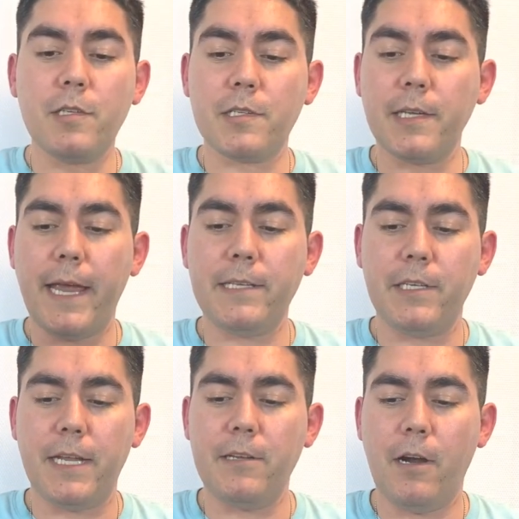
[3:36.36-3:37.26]
just in case
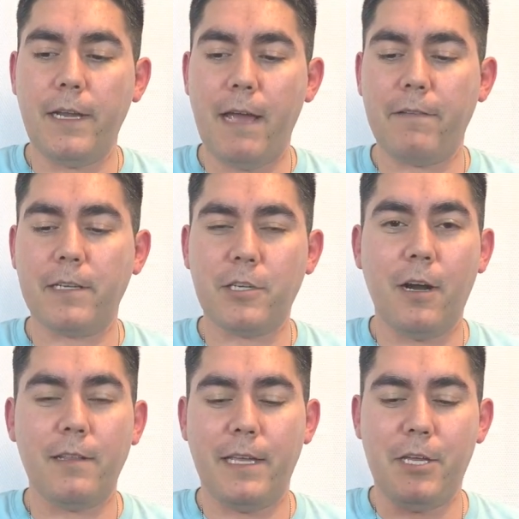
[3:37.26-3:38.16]
you didn't already have a
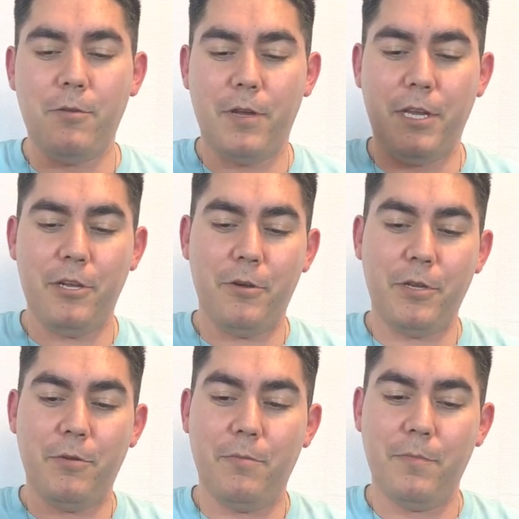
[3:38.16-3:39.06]
guitar that you you know
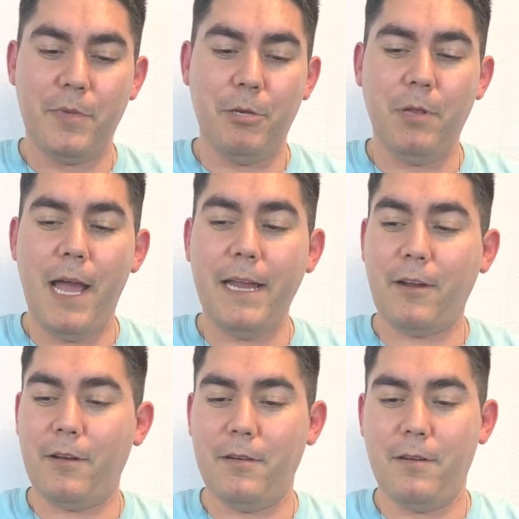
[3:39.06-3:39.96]
you you like
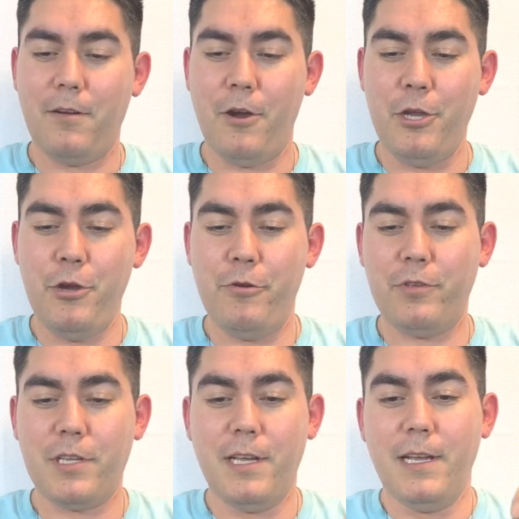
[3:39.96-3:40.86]
or or
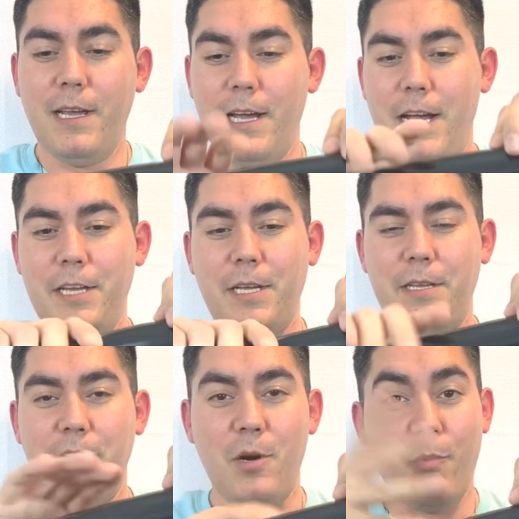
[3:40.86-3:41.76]
use, uh, you
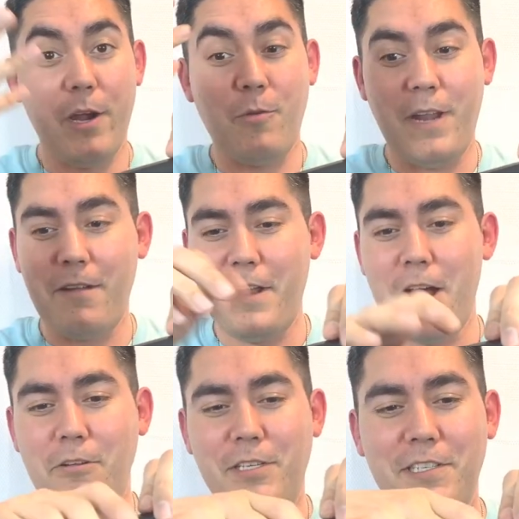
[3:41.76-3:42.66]
could you know break one out
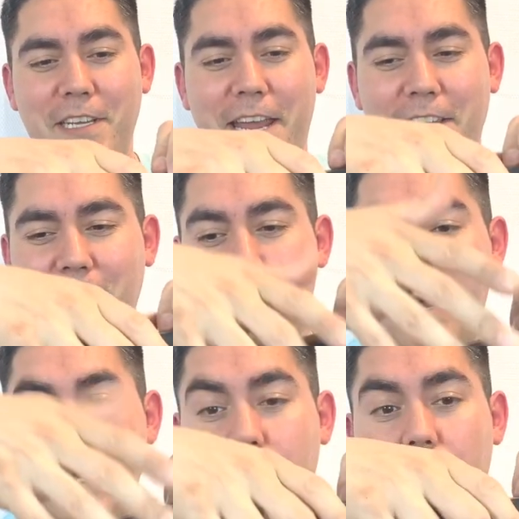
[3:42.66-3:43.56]
now just in case. All
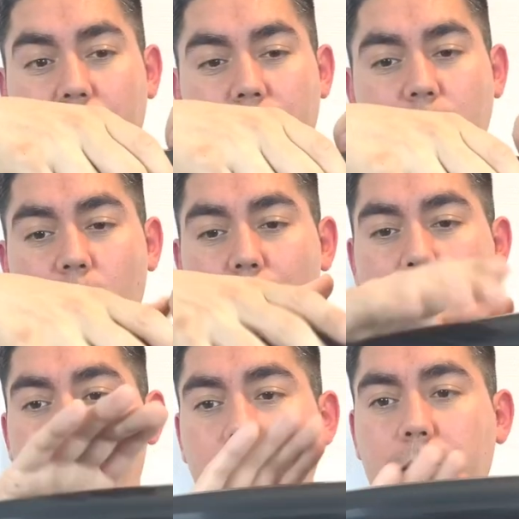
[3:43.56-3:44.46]
right. So let's do
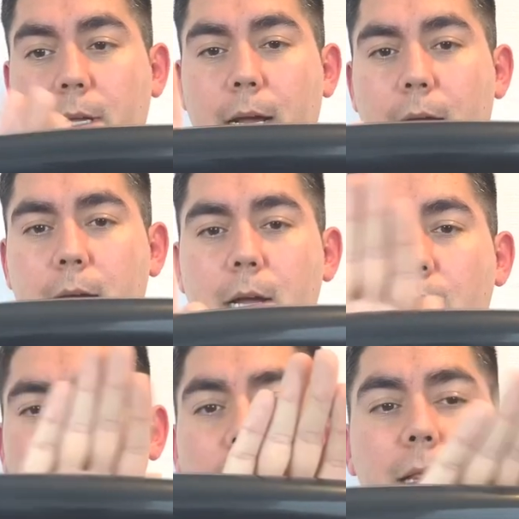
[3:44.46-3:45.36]
about. Uh,
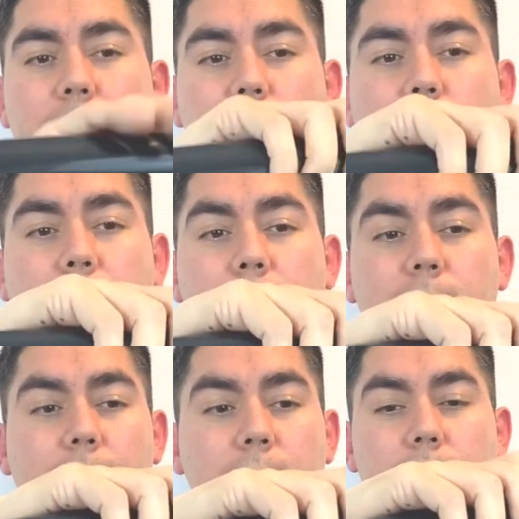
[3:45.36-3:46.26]
Probably like two
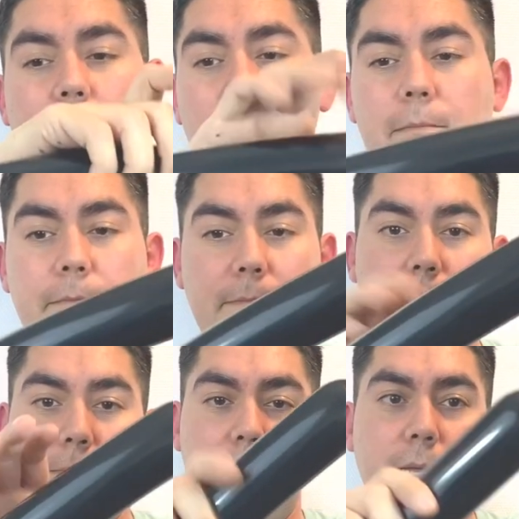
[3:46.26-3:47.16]
hands lengths there.
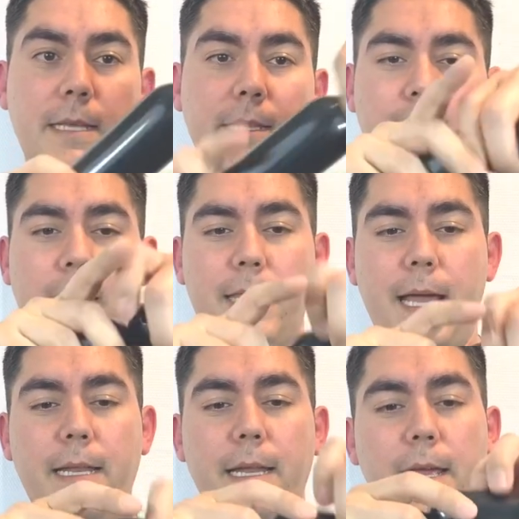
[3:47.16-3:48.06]
I think I like
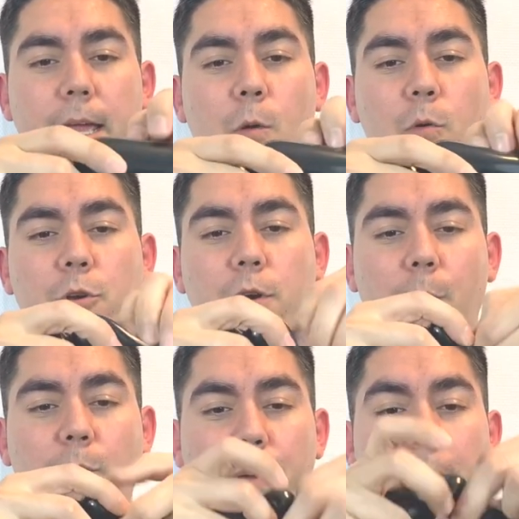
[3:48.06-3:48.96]
that. And we'll do a
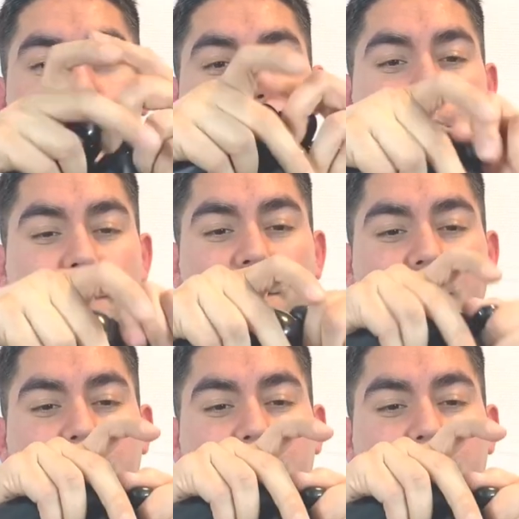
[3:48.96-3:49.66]
couple pinch twists.